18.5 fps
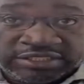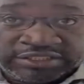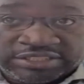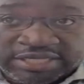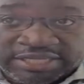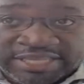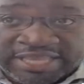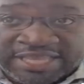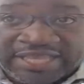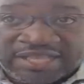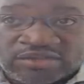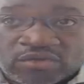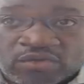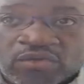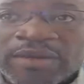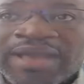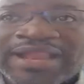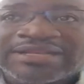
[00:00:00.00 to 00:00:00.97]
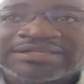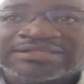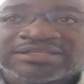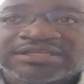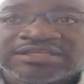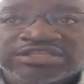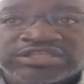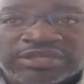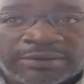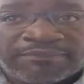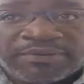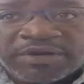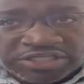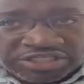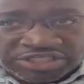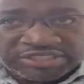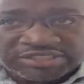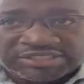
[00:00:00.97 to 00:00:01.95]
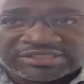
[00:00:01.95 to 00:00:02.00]
to gain wealth, to
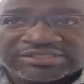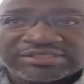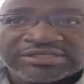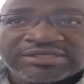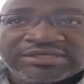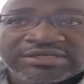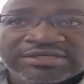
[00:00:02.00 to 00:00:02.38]
purchase